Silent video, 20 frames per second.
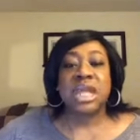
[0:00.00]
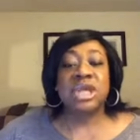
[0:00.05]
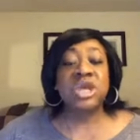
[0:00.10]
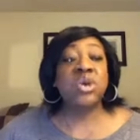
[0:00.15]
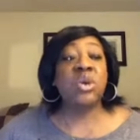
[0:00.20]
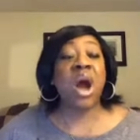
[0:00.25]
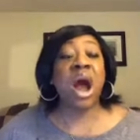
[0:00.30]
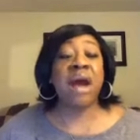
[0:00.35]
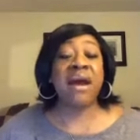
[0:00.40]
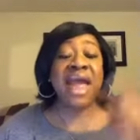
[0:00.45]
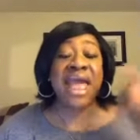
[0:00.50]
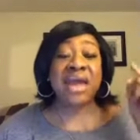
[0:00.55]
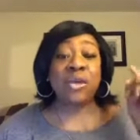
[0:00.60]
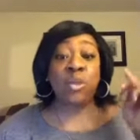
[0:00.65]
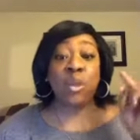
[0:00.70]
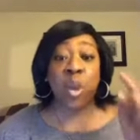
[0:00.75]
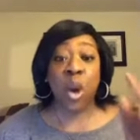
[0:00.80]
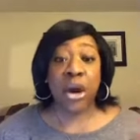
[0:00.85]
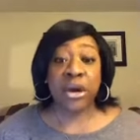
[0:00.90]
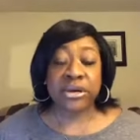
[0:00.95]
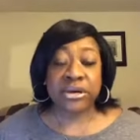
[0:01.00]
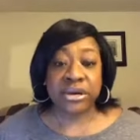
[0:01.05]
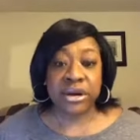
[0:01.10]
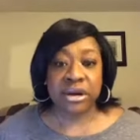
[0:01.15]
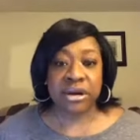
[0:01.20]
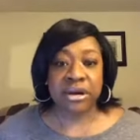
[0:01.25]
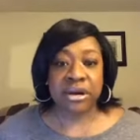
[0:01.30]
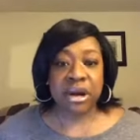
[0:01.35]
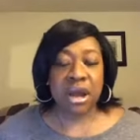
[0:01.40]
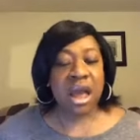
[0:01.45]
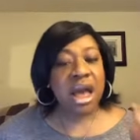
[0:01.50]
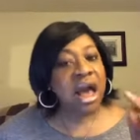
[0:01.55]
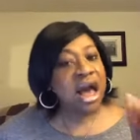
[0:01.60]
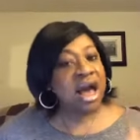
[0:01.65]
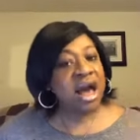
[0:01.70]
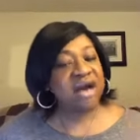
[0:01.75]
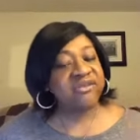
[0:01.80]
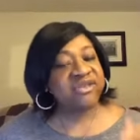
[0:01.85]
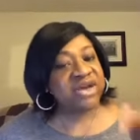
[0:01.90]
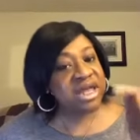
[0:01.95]
You are a worker
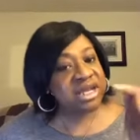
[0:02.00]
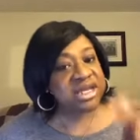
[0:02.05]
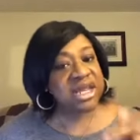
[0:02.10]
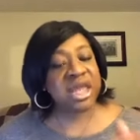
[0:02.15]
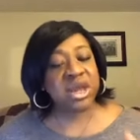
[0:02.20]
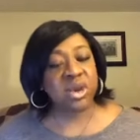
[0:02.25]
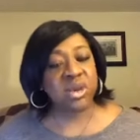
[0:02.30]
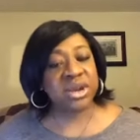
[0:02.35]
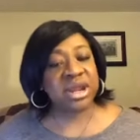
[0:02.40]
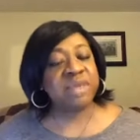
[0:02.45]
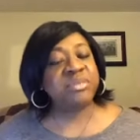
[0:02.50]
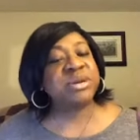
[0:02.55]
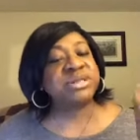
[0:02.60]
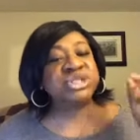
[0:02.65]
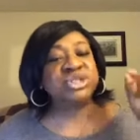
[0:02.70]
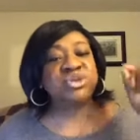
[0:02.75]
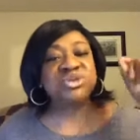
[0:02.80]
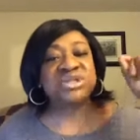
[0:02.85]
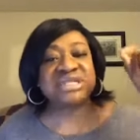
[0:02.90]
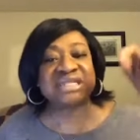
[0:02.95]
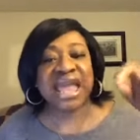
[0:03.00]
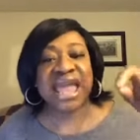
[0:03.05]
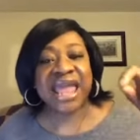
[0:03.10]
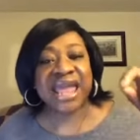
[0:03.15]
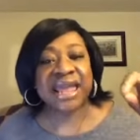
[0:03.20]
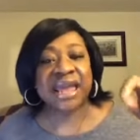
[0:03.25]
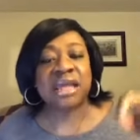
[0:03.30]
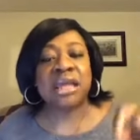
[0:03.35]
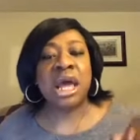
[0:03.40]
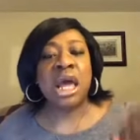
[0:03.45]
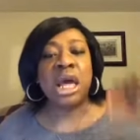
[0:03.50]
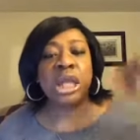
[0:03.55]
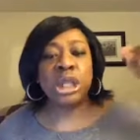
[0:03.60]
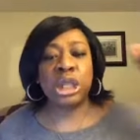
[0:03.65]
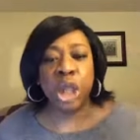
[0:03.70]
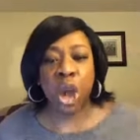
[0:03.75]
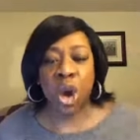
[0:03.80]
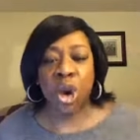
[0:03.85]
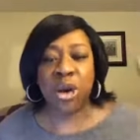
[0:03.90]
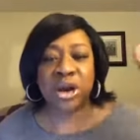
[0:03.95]
of iniquity, but you saying,
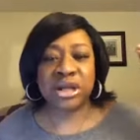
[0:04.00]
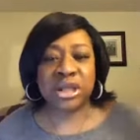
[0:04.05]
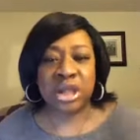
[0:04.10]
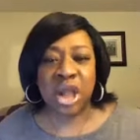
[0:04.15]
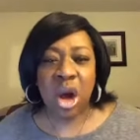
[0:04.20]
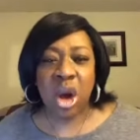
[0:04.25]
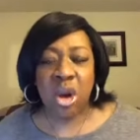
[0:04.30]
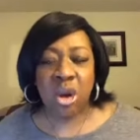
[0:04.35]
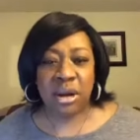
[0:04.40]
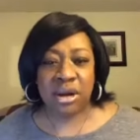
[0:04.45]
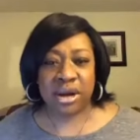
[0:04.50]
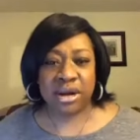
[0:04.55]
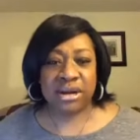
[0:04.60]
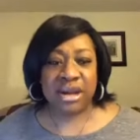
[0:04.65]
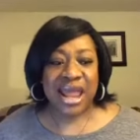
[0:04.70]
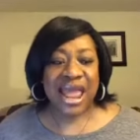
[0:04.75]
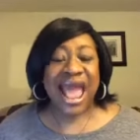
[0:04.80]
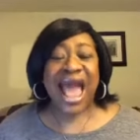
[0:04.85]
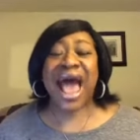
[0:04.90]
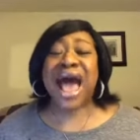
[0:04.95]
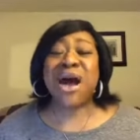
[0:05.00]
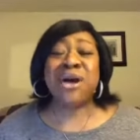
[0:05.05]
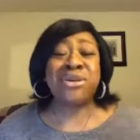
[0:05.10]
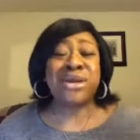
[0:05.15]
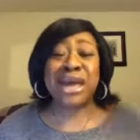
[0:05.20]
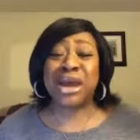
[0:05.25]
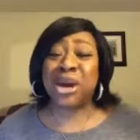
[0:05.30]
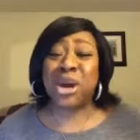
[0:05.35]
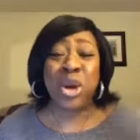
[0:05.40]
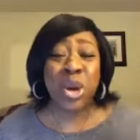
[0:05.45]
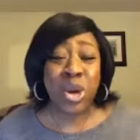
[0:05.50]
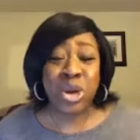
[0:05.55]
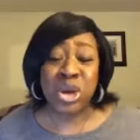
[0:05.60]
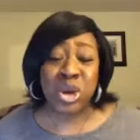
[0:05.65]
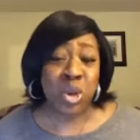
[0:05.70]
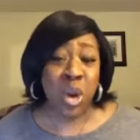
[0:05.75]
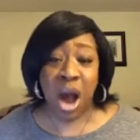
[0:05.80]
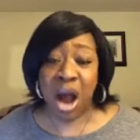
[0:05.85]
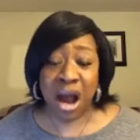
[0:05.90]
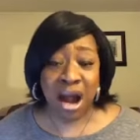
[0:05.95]
Lord, Lord. I don't care who
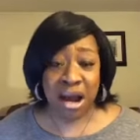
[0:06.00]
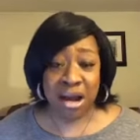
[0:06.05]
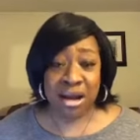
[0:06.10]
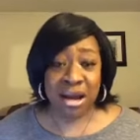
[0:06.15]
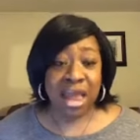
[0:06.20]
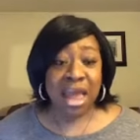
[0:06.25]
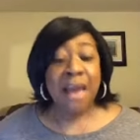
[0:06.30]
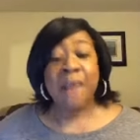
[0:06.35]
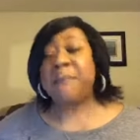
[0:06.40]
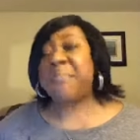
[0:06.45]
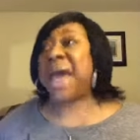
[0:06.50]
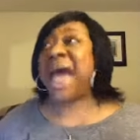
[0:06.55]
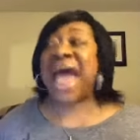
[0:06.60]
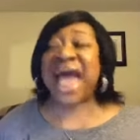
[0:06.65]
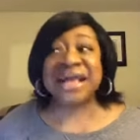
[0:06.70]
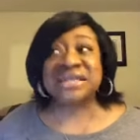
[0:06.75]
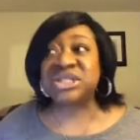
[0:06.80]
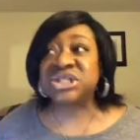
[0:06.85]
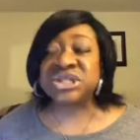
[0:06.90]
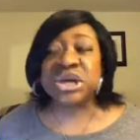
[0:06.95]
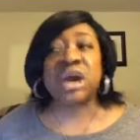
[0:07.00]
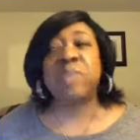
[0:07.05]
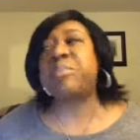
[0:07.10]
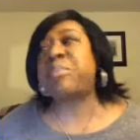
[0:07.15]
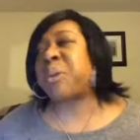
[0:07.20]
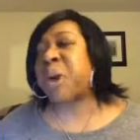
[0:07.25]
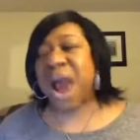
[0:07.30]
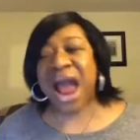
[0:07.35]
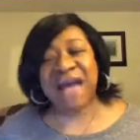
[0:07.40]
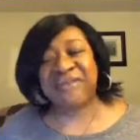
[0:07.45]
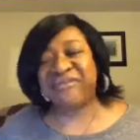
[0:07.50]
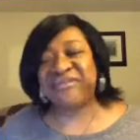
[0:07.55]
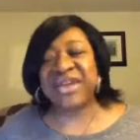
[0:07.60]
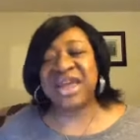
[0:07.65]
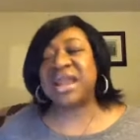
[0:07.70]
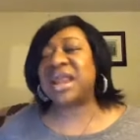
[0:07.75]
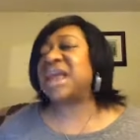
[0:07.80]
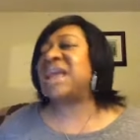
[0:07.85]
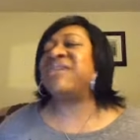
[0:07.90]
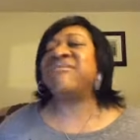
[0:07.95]
you are. Pastor,
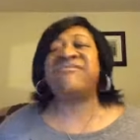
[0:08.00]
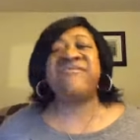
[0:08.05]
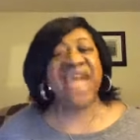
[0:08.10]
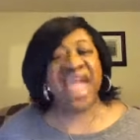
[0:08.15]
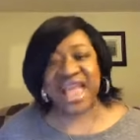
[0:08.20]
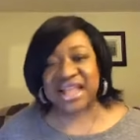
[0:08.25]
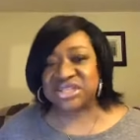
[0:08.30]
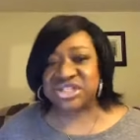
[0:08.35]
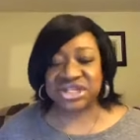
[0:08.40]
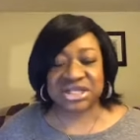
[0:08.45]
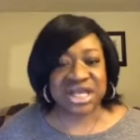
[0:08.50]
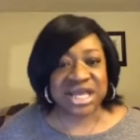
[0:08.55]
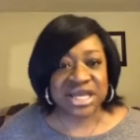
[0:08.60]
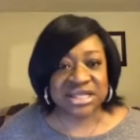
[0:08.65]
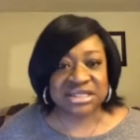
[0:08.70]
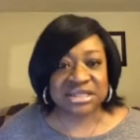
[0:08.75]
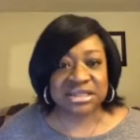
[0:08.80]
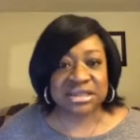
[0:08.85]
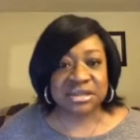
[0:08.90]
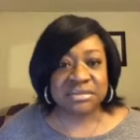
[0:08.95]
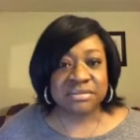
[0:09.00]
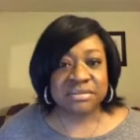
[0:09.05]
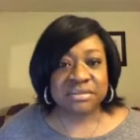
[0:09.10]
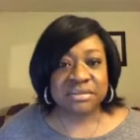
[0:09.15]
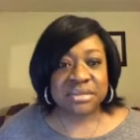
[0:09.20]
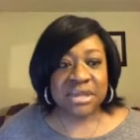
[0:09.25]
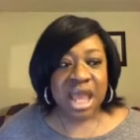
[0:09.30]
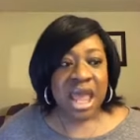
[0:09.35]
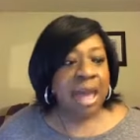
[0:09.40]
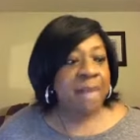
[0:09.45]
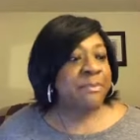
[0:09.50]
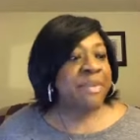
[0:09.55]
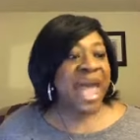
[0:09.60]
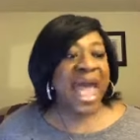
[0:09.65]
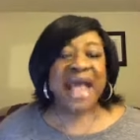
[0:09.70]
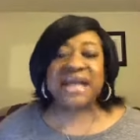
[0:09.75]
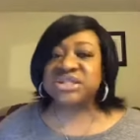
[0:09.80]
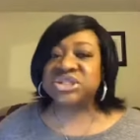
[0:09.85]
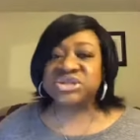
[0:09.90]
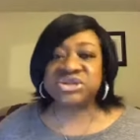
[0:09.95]
prophet, evangelist,
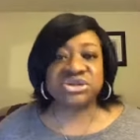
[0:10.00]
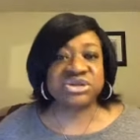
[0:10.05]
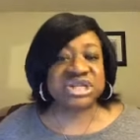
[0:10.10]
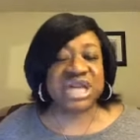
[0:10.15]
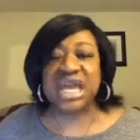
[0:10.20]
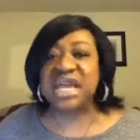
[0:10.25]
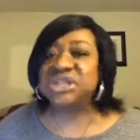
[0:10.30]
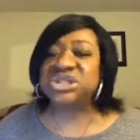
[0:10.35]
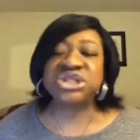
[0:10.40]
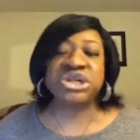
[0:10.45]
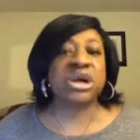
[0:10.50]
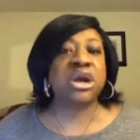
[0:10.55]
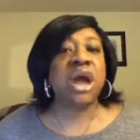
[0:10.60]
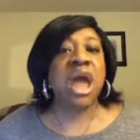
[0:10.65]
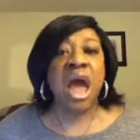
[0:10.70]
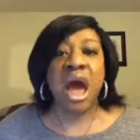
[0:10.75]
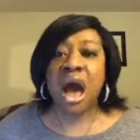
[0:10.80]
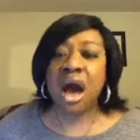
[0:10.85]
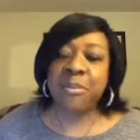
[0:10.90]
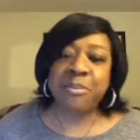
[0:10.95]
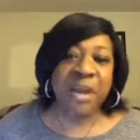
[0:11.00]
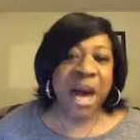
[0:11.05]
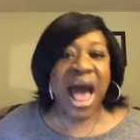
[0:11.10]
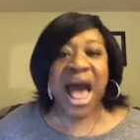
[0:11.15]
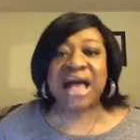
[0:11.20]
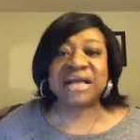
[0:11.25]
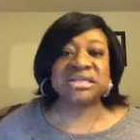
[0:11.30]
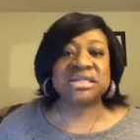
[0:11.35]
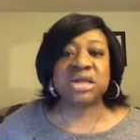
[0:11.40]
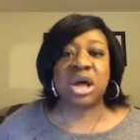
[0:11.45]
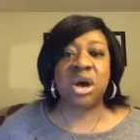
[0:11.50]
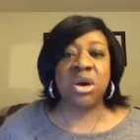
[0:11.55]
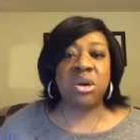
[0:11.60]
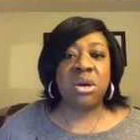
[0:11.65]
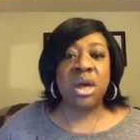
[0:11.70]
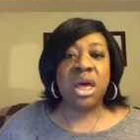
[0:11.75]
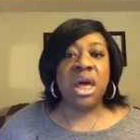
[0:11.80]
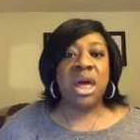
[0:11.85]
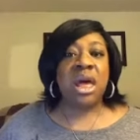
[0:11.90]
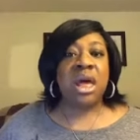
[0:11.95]
pastor, teacher,
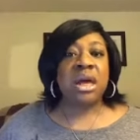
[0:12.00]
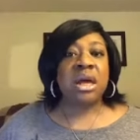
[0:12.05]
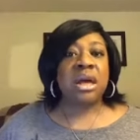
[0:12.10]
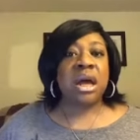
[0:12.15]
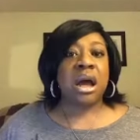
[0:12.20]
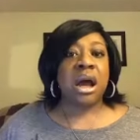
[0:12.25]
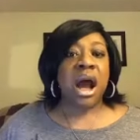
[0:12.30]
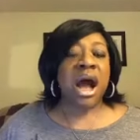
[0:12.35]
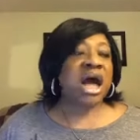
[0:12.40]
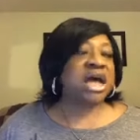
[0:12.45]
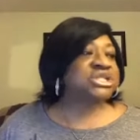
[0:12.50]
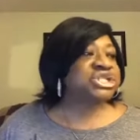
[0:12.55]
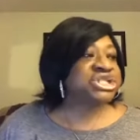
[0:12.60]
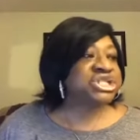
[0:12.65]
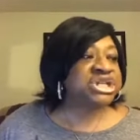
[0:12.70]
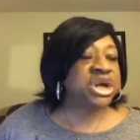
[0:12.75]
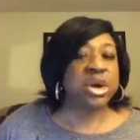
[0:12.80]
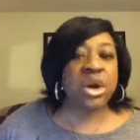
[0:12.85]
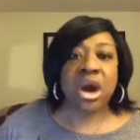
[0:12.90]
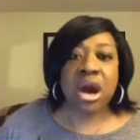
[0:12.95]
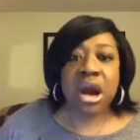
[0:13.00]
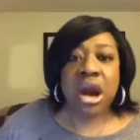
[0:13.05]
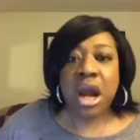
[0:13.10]
apostle, usher,